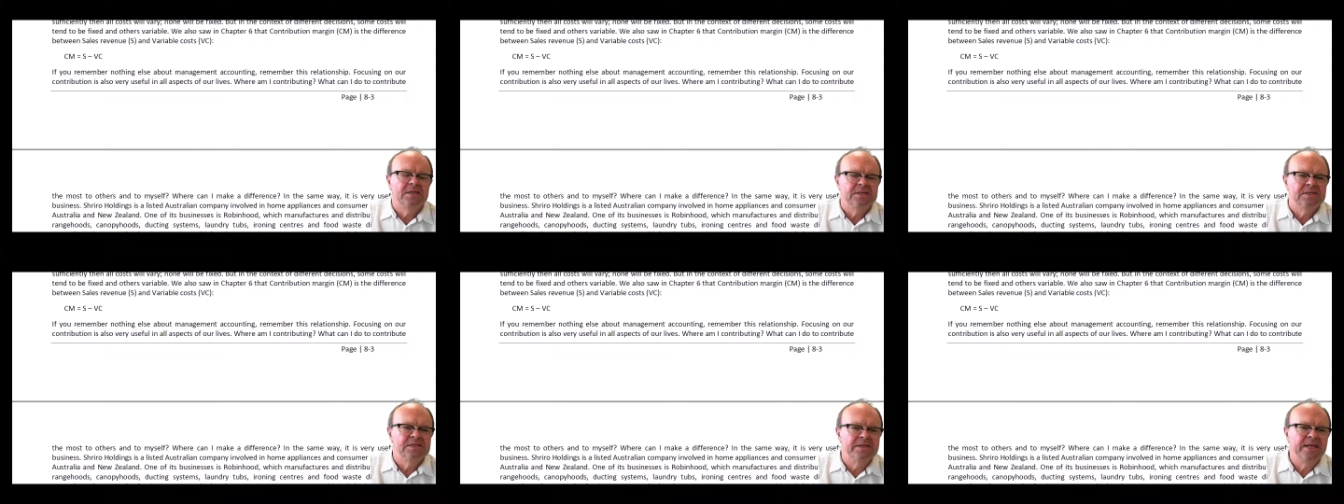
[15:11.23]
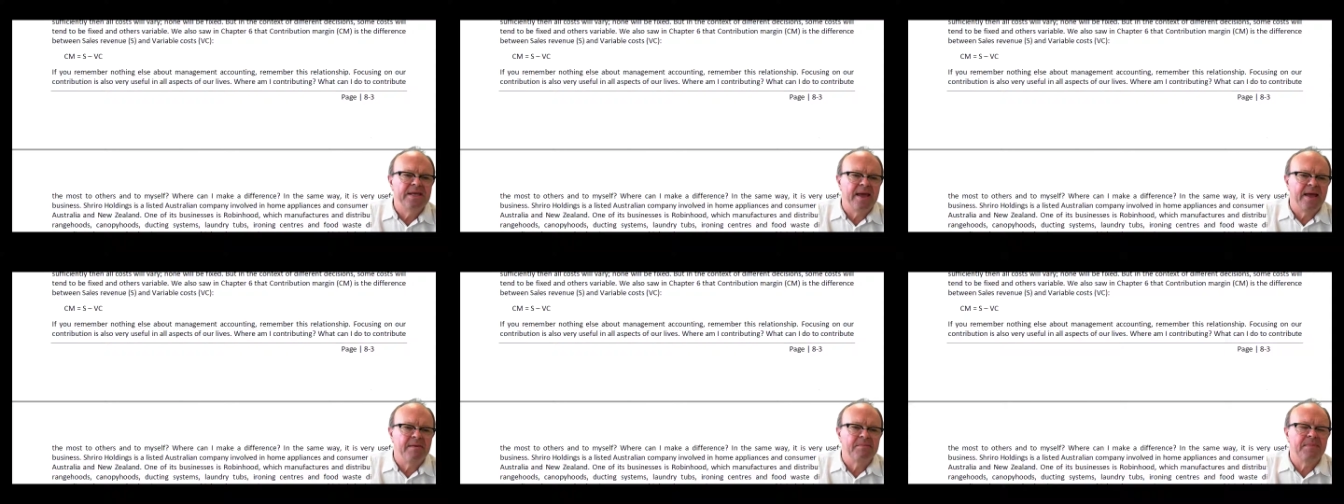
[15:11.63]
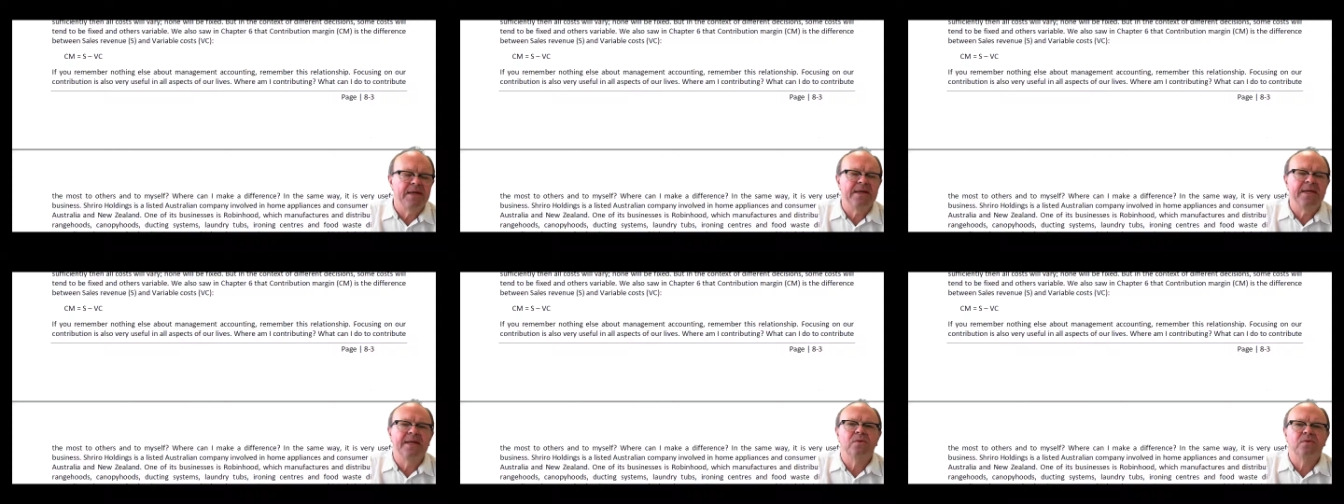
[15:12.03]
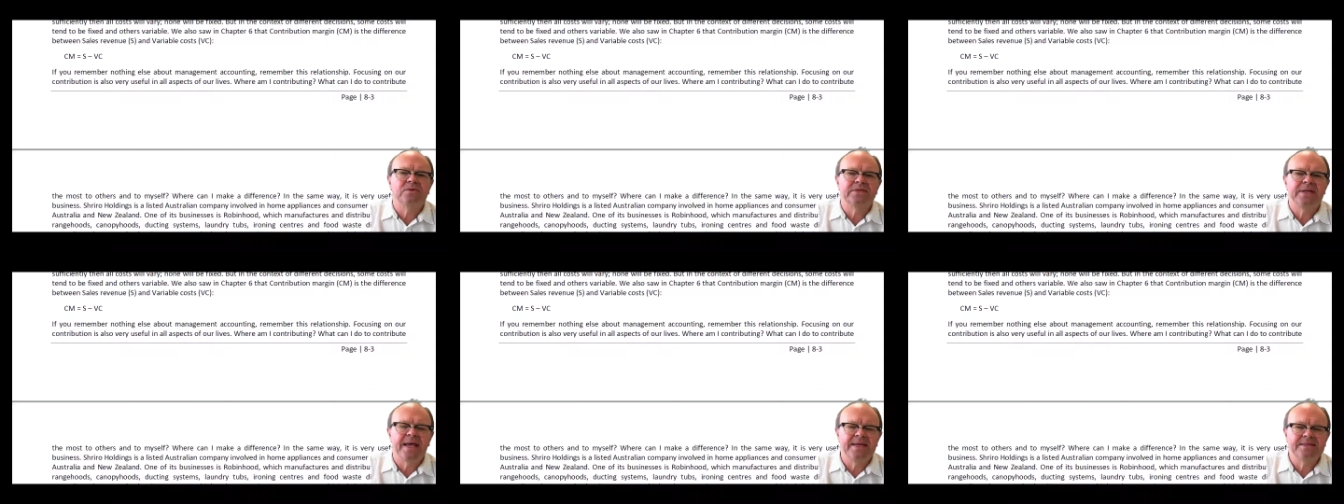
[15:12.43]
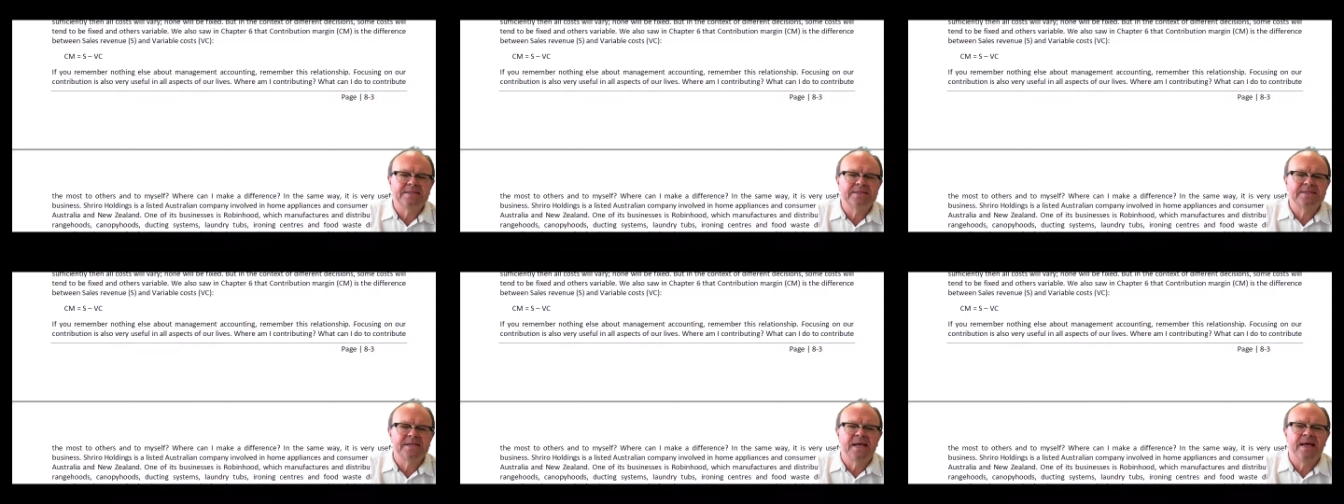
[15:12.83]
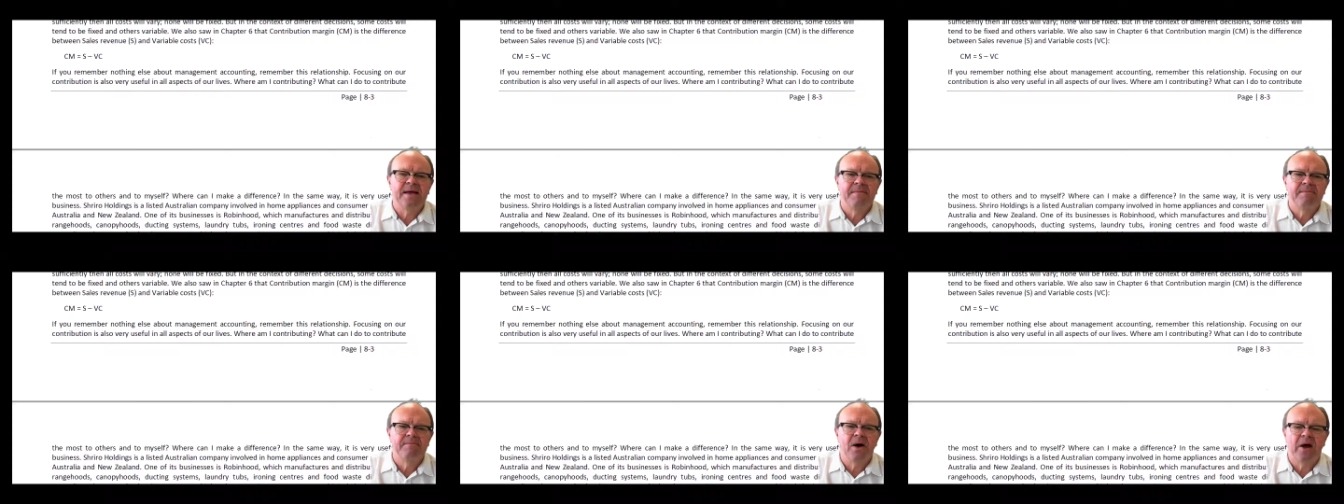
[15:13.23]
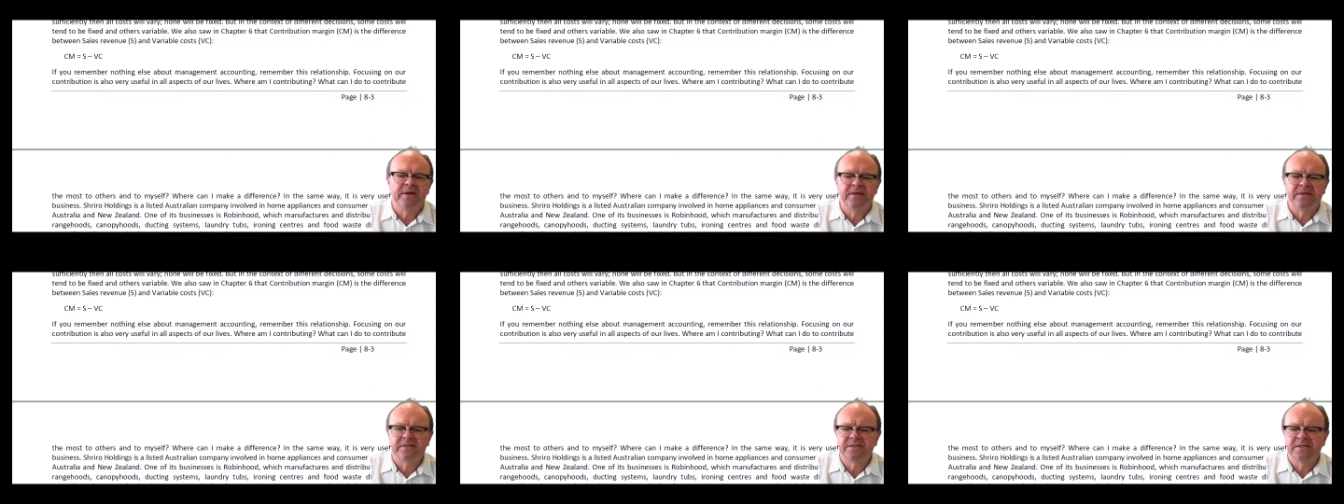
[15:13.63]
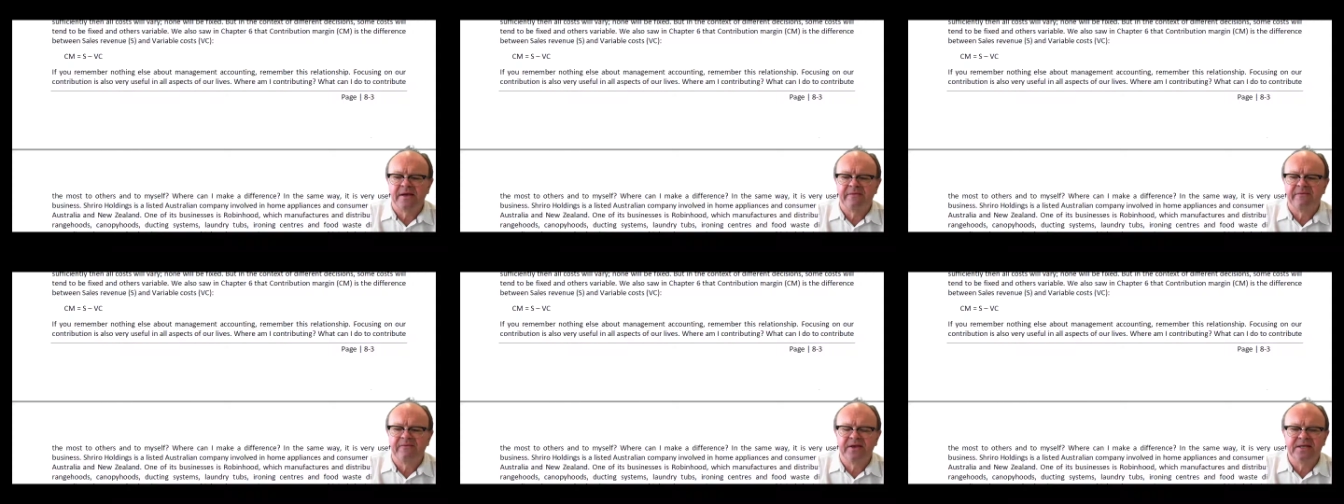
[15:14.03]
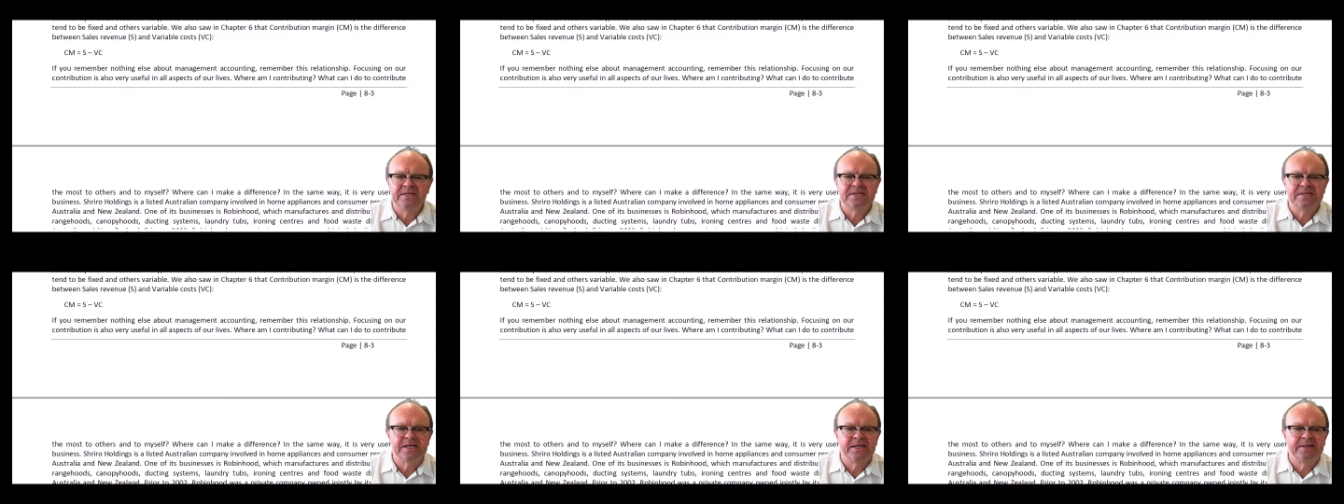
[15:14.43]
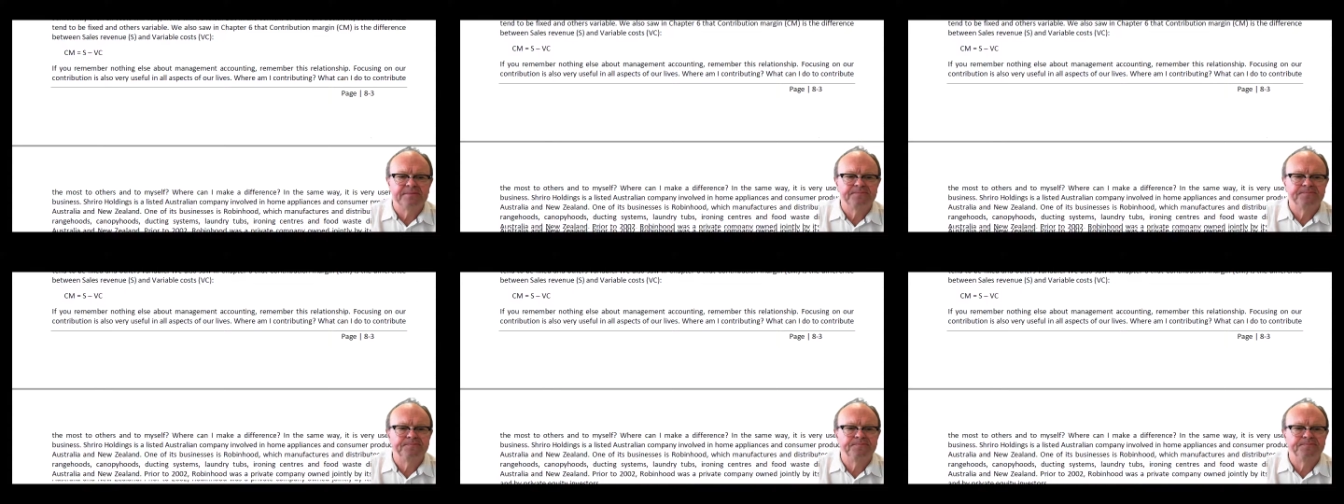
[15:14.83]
CM equals S minus VC.